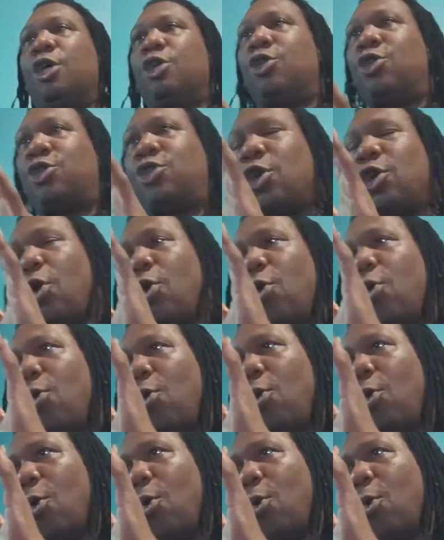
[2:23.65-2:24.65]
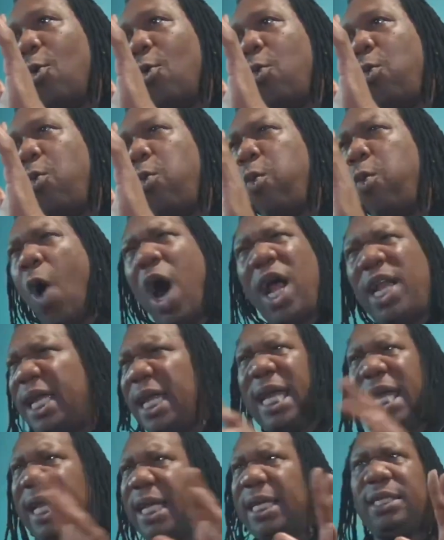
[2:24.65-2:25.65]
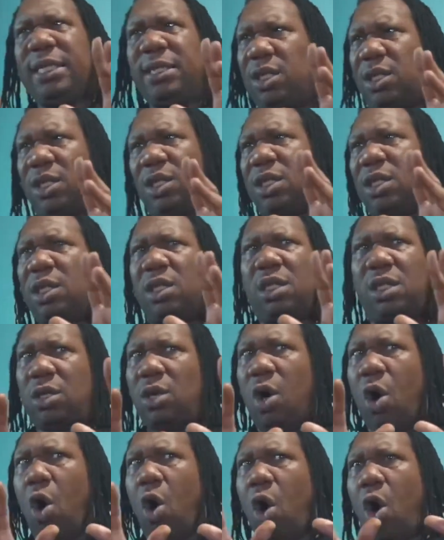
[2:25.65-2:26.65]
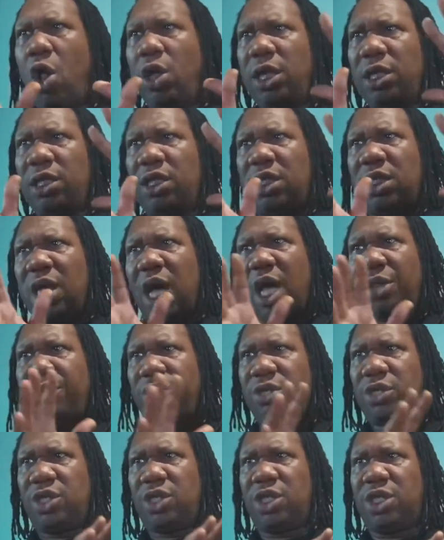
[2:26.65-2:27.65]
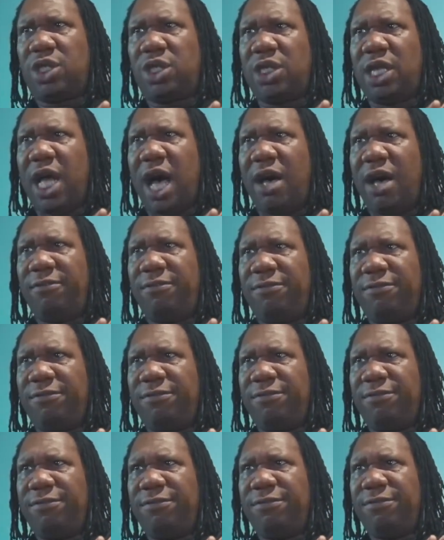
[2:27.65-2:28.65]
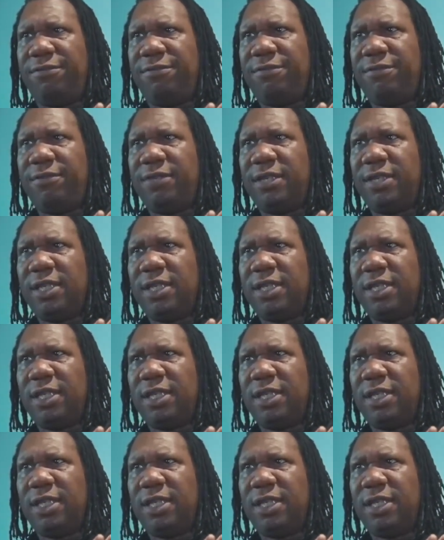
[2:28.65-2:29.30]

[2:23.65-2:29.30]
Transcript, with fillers: So, what is all this other stuff?